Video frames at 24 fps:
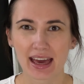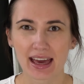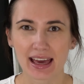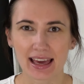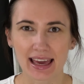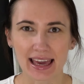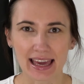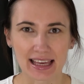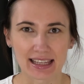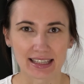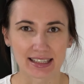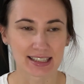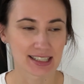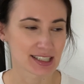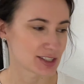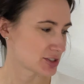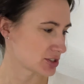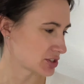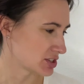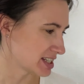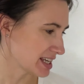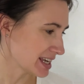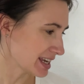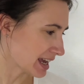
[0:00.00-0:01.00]
And
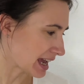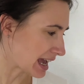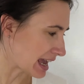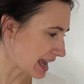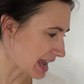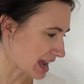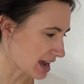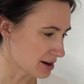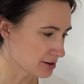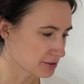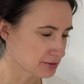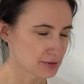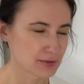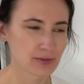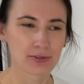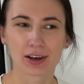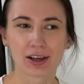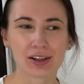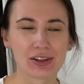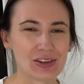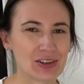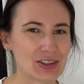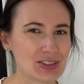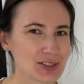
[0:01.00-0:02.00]
today I have a
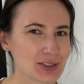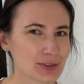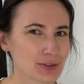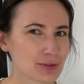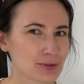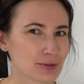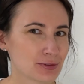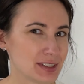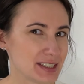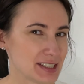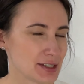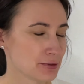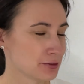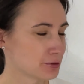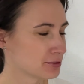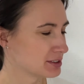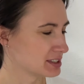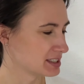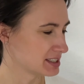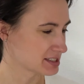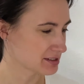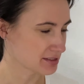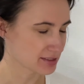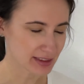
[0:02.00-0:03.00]
lot of
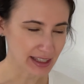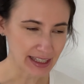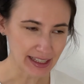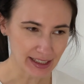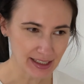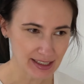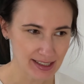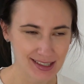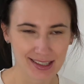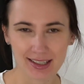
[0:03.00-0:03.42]
different things